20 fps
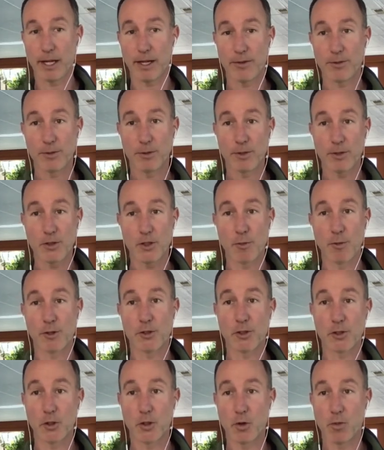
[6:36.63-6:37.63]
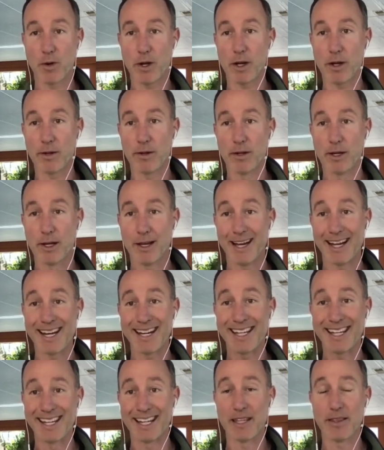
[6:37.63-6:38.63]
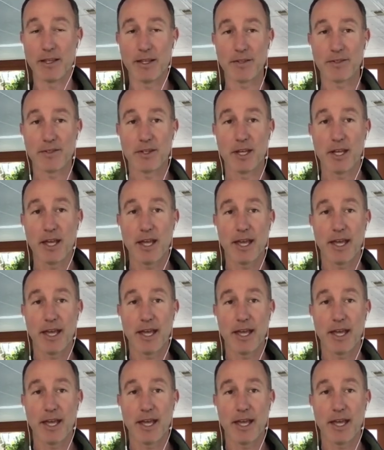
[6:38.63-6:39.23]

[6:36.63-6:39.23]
there's only so much to go around. I need to get in this.